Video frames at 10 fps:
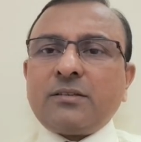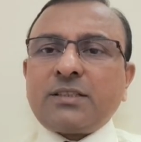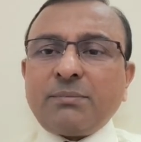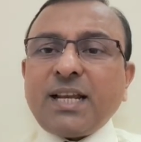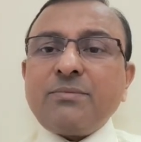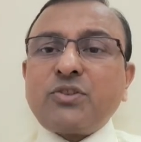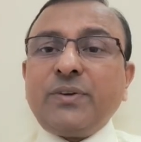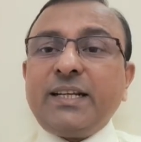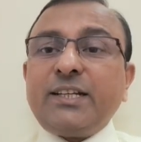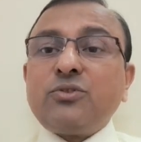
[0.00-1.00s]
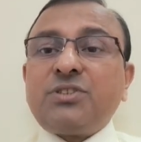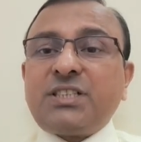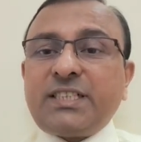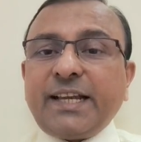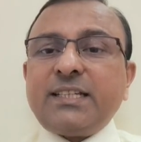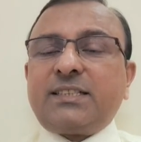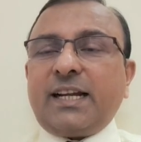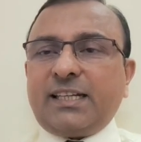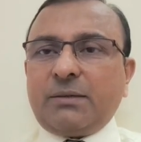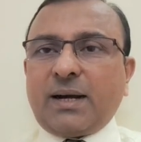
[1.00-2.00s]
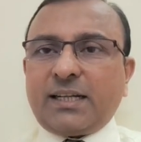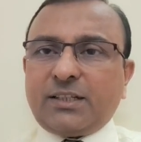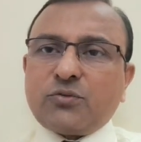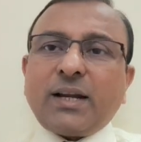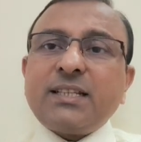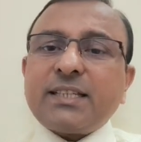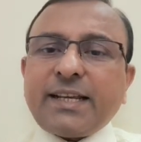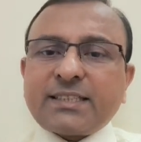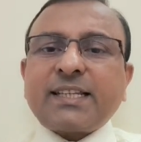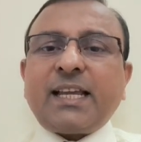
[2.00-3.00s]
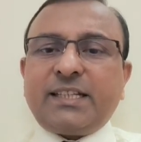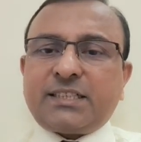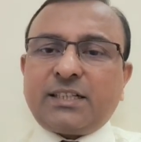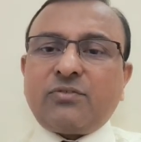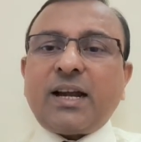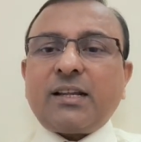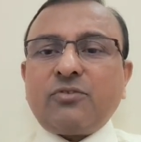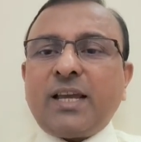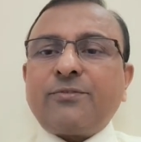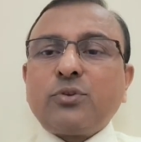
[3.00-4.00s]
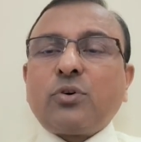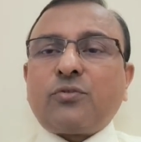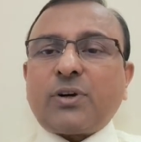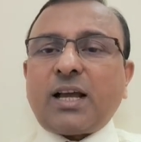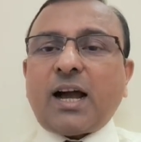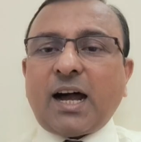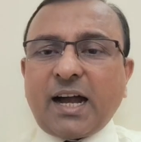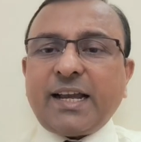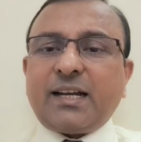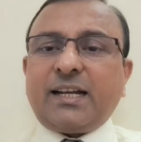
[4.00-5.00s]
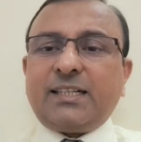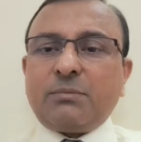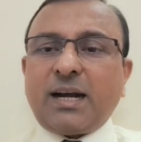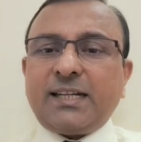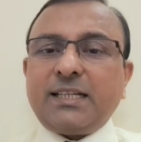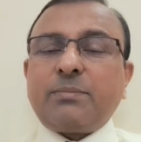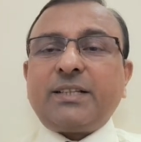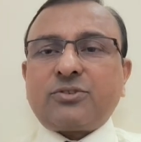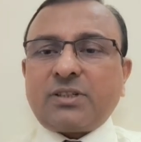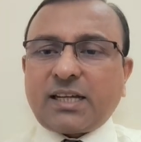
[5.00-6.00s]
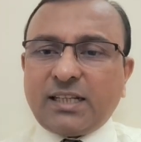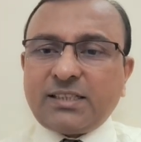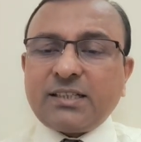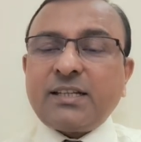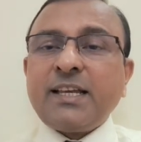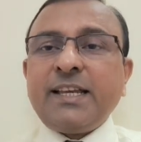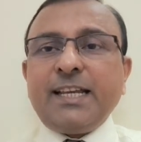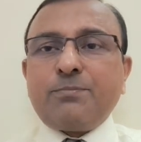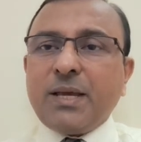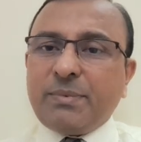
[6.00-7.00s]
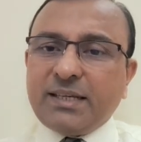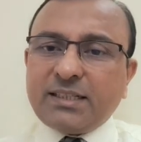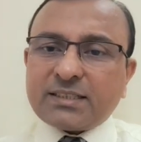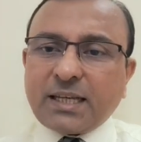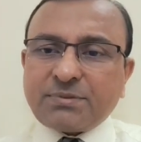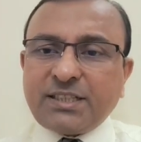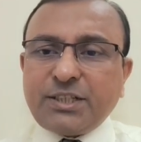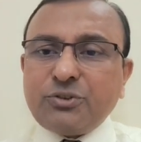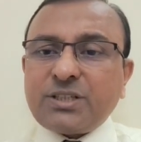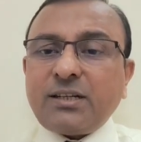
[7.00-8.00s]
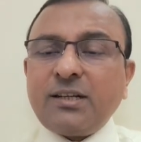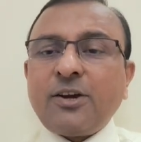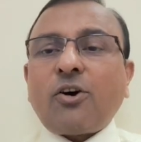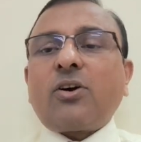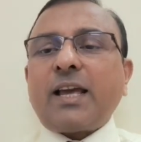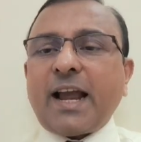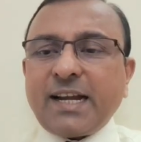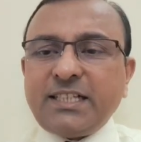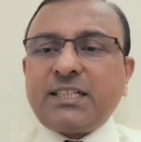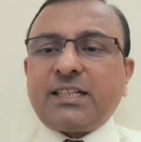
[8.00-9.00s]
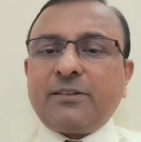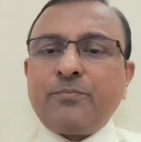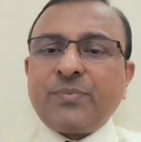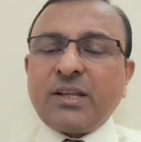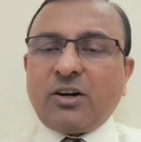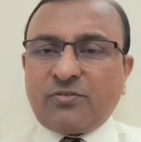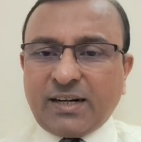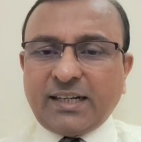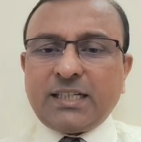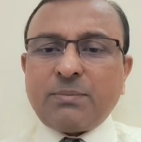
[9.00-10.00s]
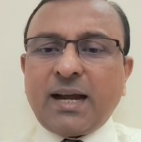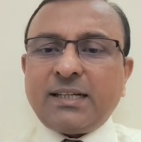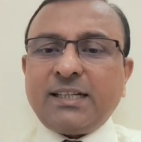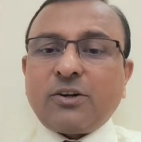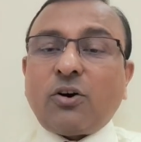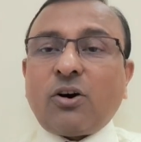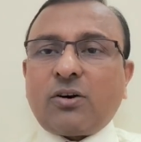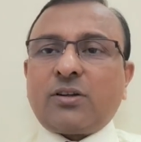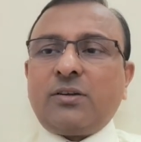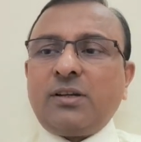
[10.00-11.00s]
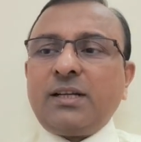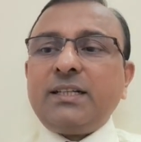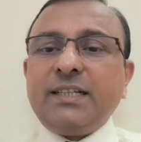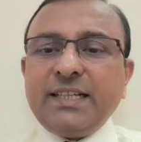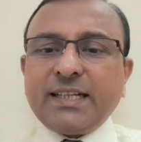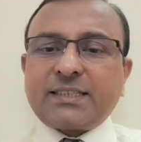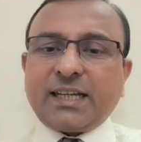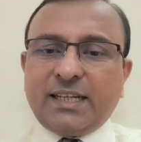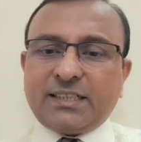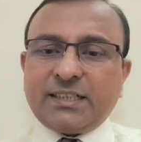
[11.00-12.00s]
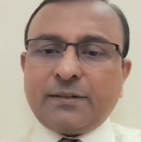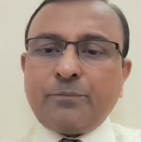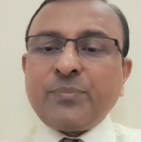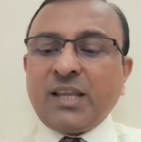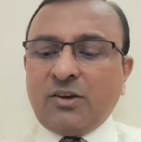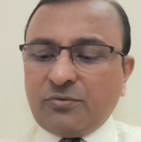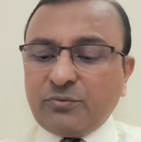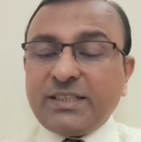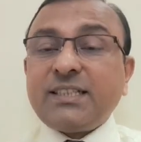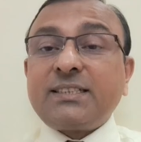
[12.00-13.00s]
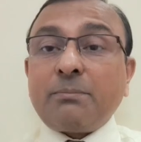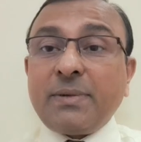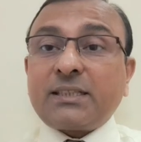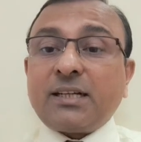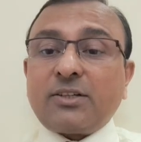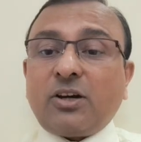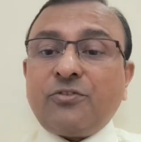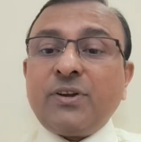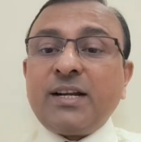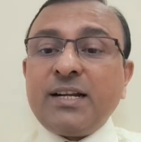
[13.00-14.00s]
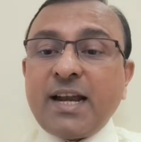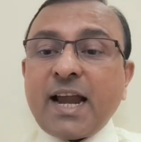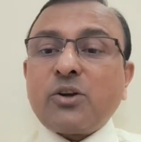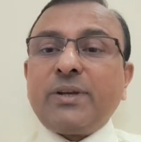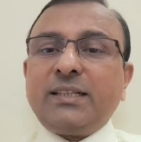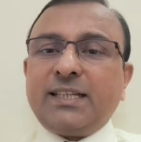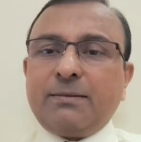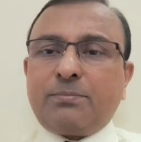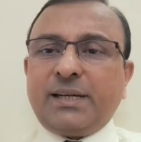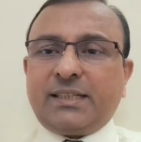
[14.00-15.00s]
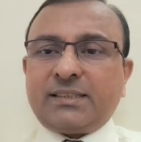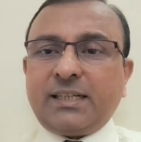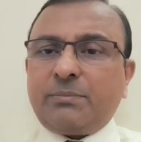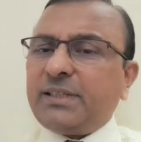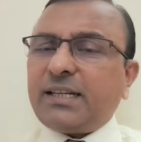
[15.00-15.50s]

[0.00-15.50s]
Sometimes we need to change the antibiotics. One is escalation, where we have to go for a higher antibiotic based on culture. It may be either substitution or addition of an antibiotic, or de-escalation, which is a method of narrowing the empiric therapy.